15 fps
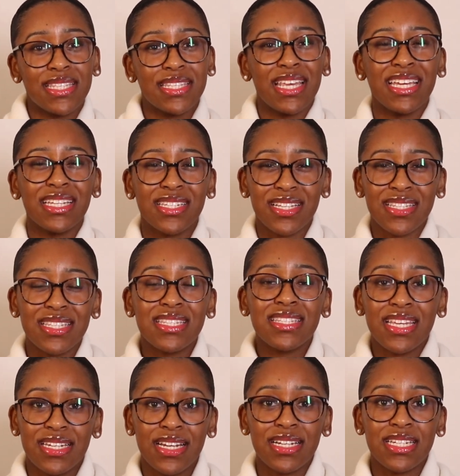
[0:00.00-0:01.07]
it doesn't
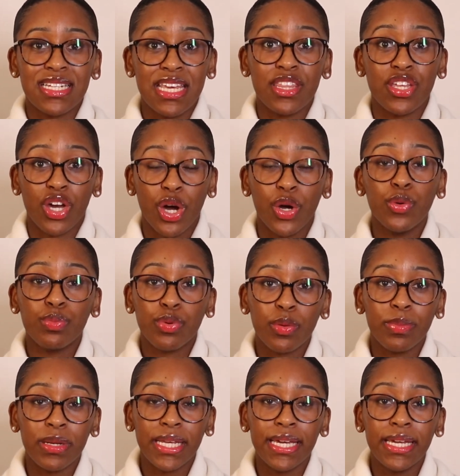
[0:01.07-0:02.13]
sit underneath the coat
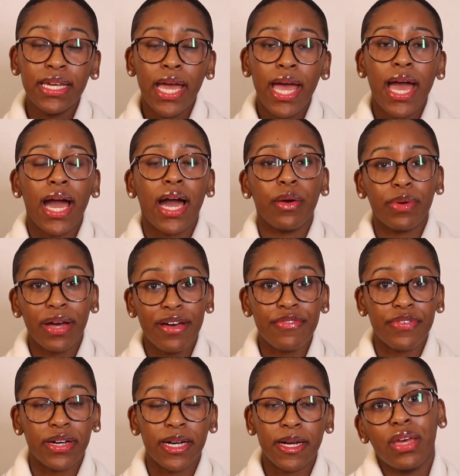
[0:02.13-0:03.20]
properly.
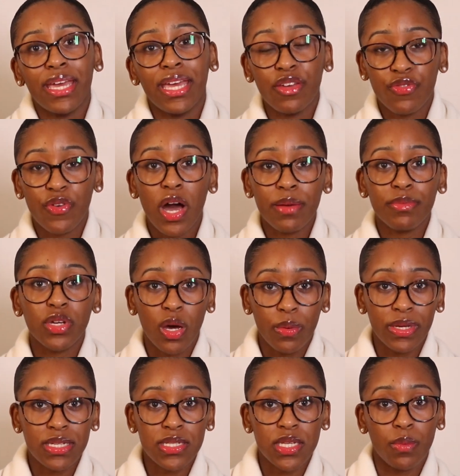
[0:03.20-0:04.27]
However, if I'm
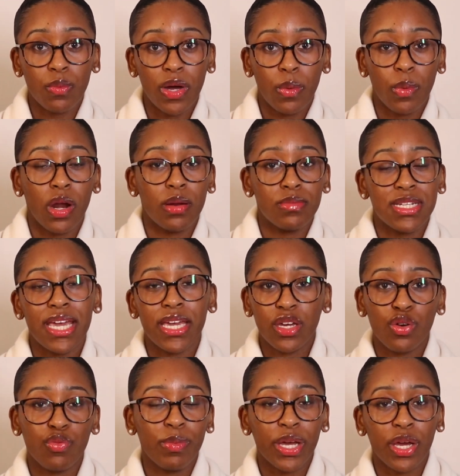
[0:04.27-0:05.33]
going somewhere where I'm taking
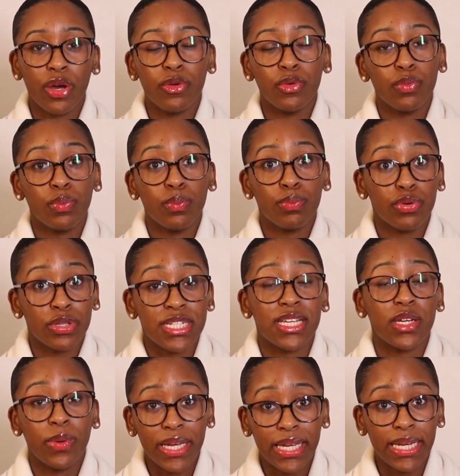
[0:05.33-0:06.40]
off my coat pretty
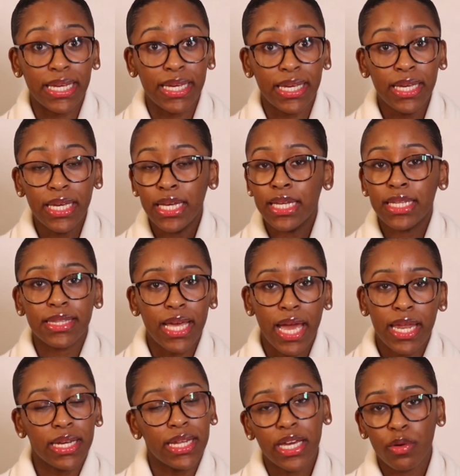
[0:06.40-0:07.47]
quickly,
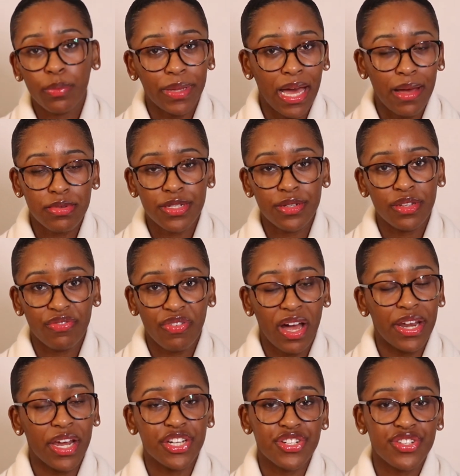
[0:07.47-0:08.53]
then it will be absolutely fine.
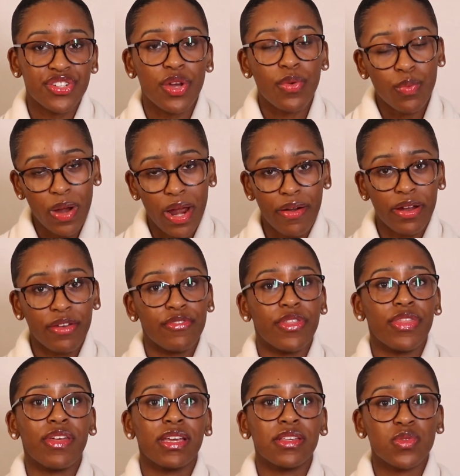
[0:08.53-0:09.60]
I just don't wear it for
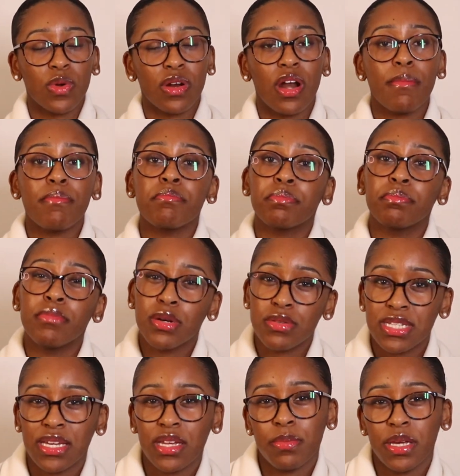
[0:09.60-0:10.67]
things where I'm
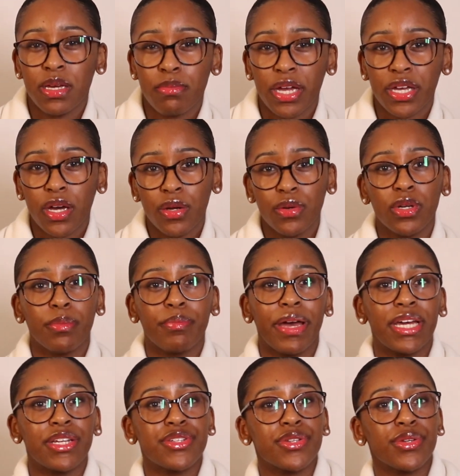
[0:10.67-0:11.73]
mostly going to be in my coat
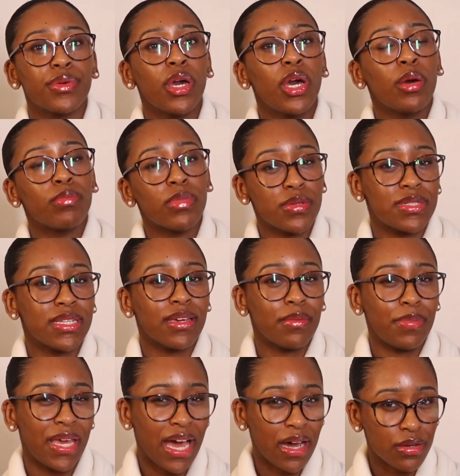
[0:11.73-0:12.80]
compared to mostly going to
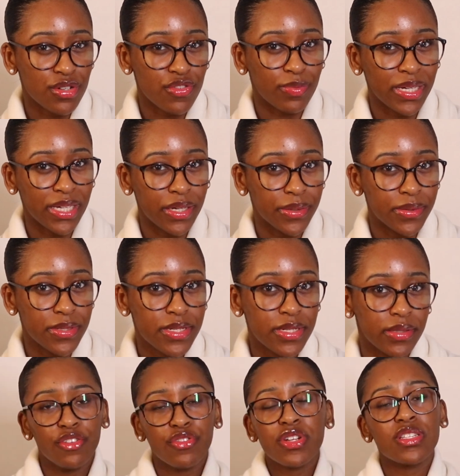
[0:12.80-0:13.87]
be out of my coat.
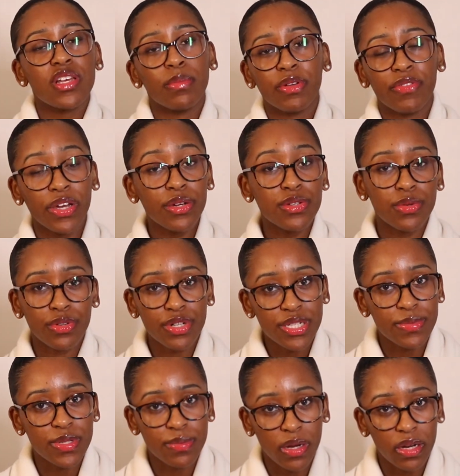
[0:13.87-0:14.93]
For example, if I go to a
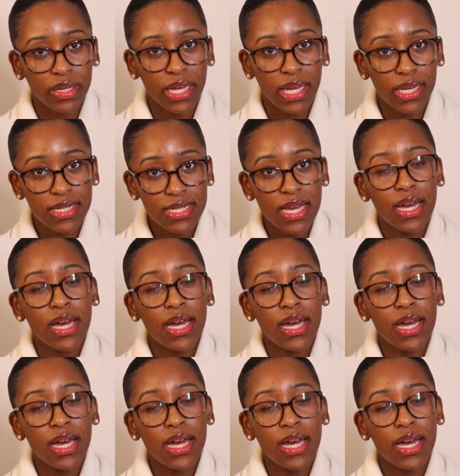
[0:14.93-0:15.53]
Christmas market,